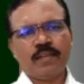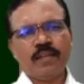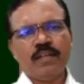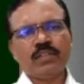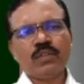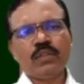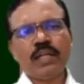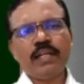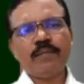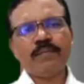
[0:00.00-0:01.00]
So you
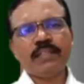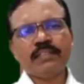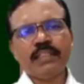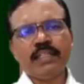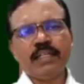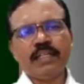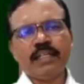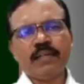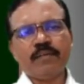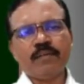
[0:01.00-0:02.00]
can differentiate,
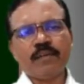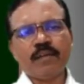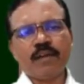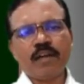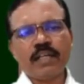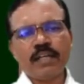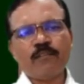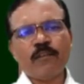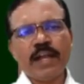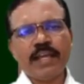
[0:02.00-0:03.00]
or
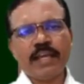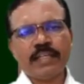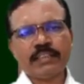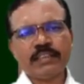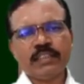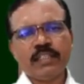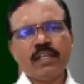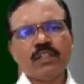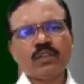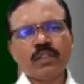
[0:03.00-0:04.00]
fyx.
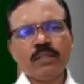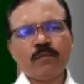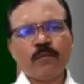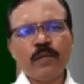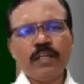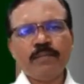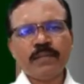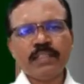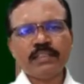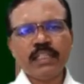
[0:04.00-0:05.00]
So if we
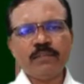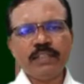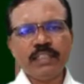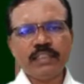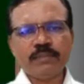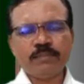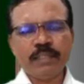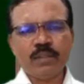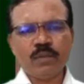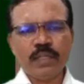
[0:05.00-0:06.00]
differentiate with
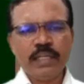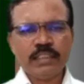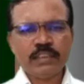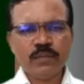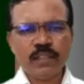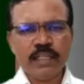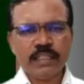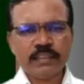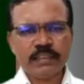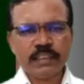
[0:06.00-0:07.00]
respect to x, we will get
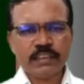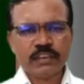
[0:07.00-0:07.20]
6.